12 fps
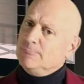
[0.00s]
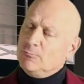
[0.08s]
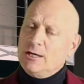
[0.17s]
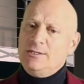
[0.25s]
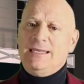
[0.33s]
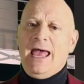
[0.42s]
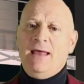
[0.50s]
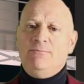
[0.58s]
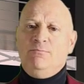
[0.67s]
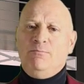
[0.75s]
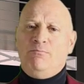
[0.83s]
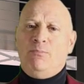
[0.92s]
what does
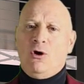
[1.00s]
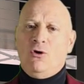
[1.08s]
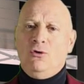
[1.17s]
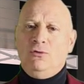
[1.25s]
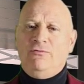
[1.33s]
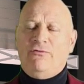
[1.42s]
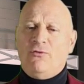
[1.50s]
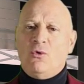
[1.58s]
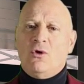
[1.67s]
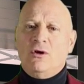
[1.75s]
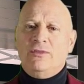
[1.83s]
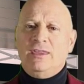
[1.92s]
that bode
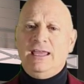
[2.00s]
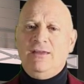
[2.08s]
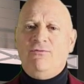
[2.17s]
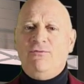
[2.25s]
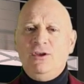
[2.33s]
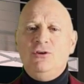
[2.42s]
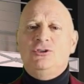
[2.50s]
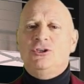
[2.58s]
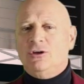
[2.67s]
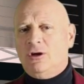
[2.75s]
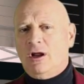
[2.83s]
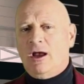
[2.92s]
for the
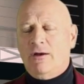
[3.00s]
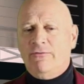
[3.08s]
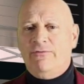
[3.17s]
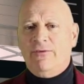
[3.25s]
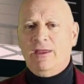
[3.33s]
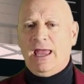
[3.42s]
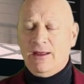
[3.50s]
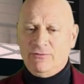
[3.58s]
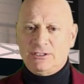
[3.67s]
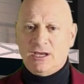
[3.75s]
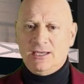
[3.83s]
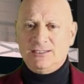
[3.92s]
future of
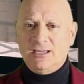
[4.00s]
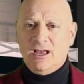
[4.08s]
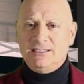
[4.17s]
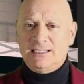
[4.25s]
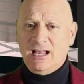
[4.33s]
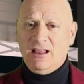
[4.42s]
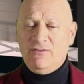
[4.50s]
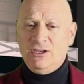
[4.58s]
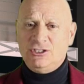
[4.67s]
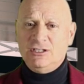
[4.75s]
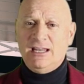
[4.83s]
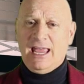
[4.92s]
advertising on
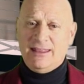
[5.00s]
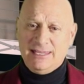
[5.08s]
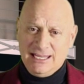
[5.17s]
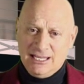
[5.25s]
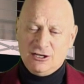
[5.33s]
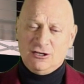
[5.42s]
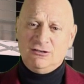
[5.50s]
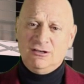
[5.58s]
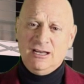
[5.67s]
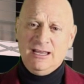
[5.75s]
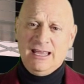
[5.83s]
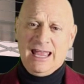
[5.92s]
television and the
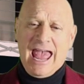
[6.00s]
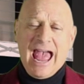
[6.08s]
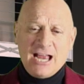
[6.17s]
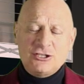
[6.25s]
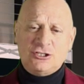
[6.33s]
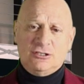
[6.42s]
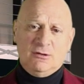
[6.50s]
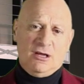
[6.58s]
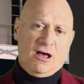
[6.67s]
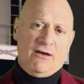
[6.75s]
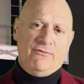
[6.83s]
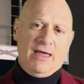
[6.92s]

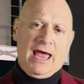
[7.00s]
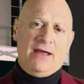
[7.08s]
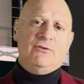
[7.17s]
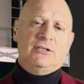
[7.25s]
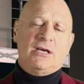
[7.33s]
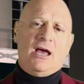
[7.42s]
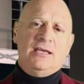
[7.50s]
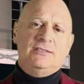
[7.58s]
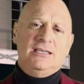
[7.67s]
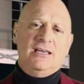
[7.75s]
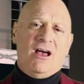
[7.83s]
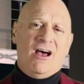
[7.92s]
interaction of
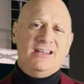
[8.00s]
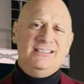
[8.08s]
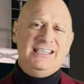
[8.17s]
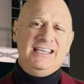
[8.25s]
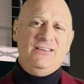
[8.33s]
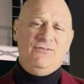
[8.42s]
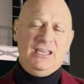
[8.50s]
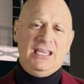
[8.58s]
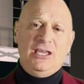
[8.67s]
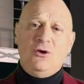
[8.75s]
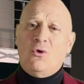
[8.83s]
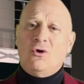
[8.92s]
advertising on
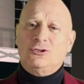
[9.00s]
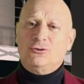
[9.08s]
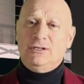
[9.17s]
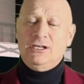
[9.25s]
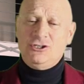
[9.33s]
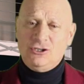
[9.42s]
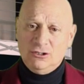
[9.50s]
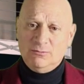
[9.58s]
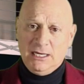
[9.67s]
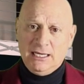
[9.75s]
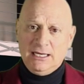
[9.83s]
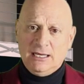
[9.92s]
TV or traditional
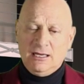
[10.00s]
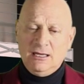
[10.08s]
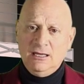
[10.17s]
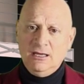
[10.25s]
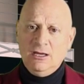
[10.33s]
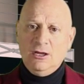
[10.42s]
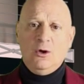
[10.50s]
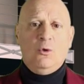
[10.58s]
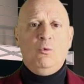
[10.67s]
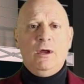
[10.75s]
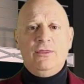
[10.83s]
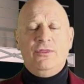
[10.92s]
media
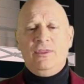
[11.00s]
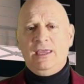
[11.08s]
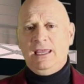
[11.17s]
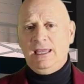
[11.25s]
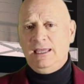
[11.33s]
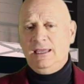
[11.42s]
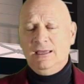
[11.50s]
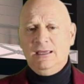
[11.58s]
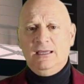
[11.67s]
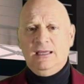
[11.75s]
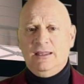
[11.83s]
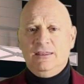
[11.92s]
with the
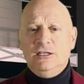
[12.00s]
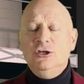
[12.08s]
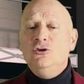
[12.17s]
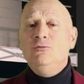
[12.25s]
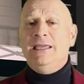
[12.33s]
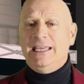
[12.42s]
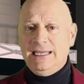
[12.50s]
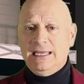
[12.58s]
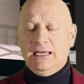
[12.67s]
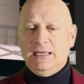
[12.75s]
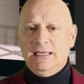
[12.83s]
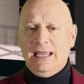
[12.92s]
new
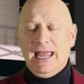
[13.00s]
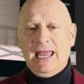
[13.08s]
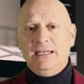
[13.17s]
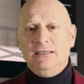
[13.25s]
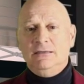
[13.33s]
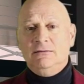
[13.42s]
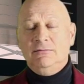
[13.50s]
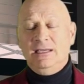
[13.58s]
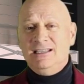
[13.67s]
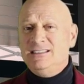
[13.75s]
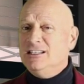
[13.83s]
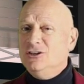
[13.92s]
media, and
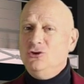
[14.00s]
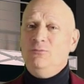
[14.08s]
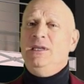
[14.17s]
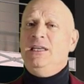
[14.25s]
is the new